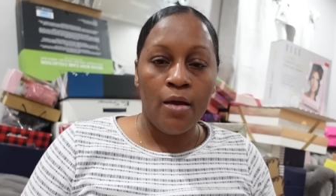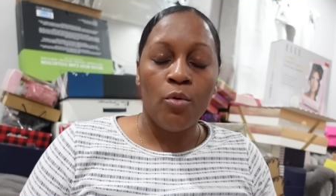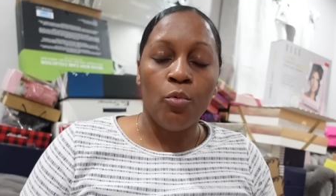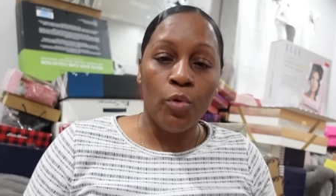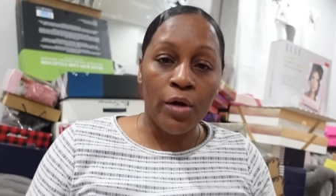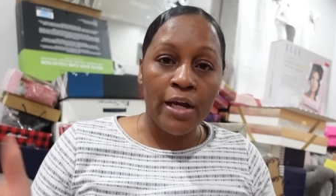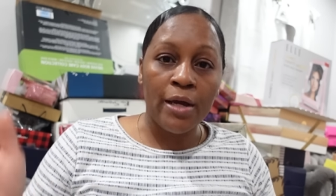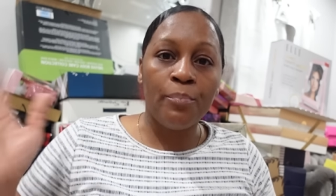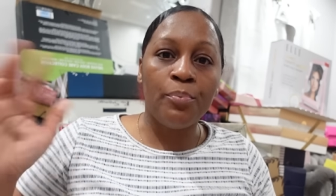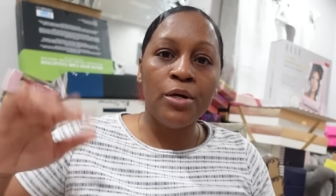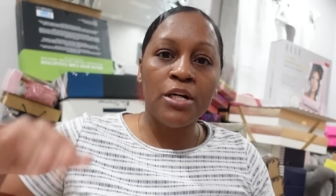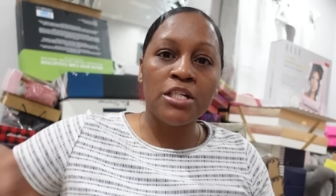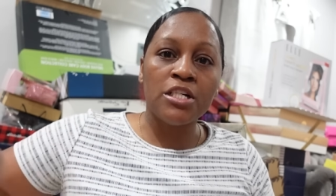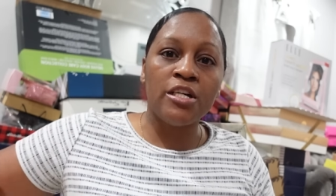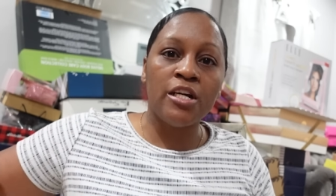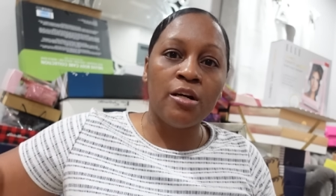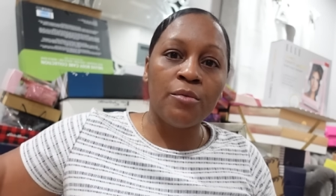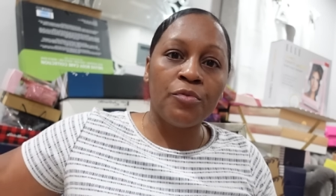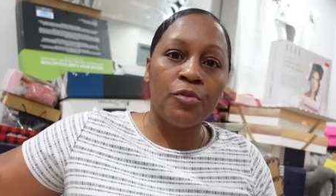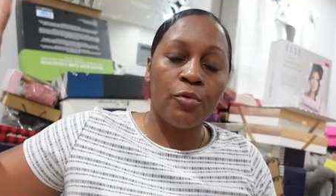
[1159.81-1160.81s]
We can push
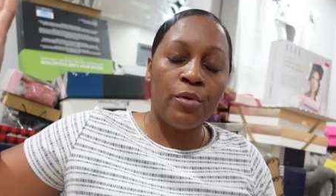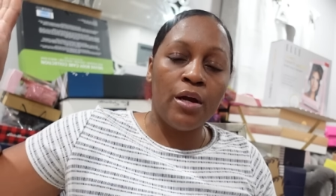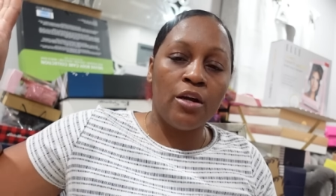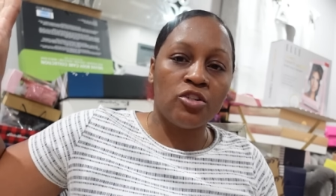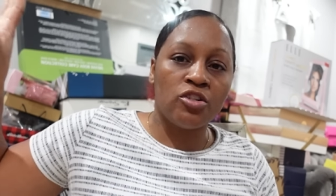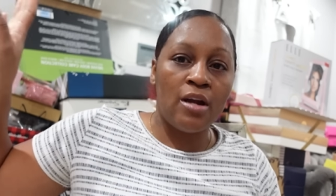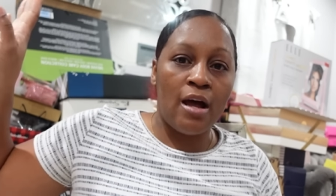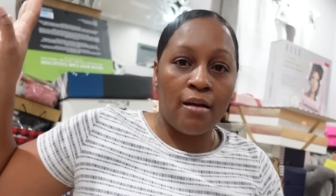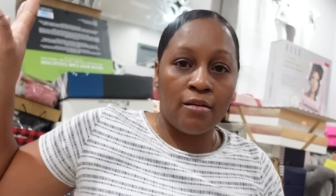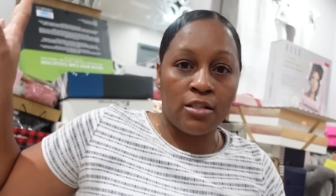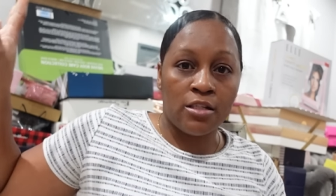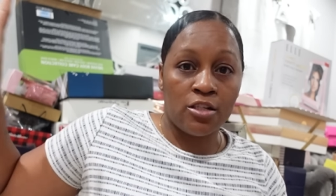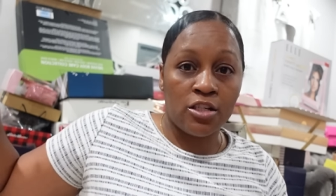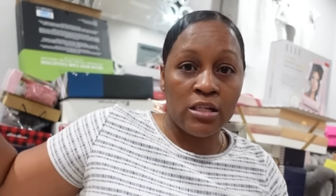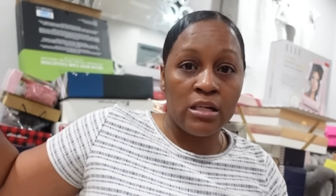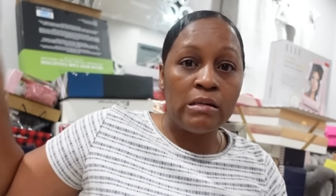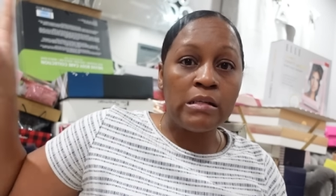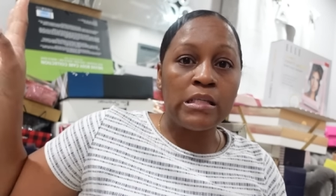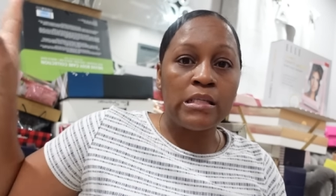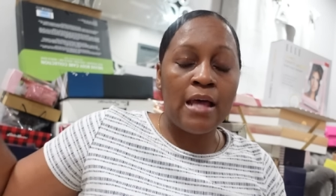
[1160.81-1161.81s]
them $300
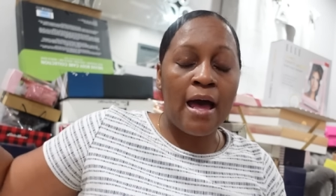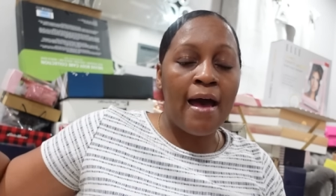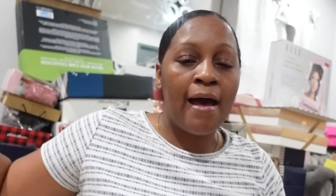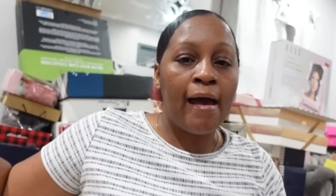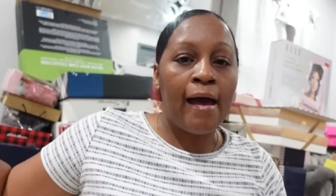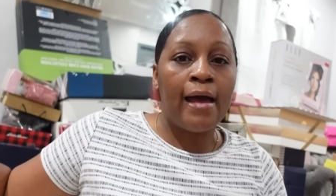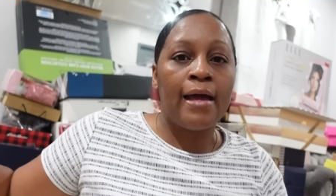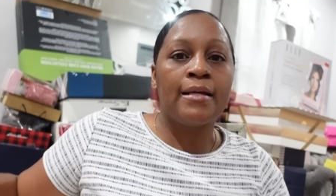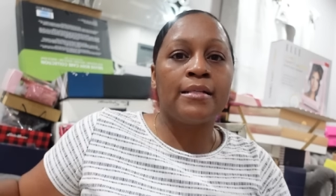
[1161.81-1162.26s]
to the side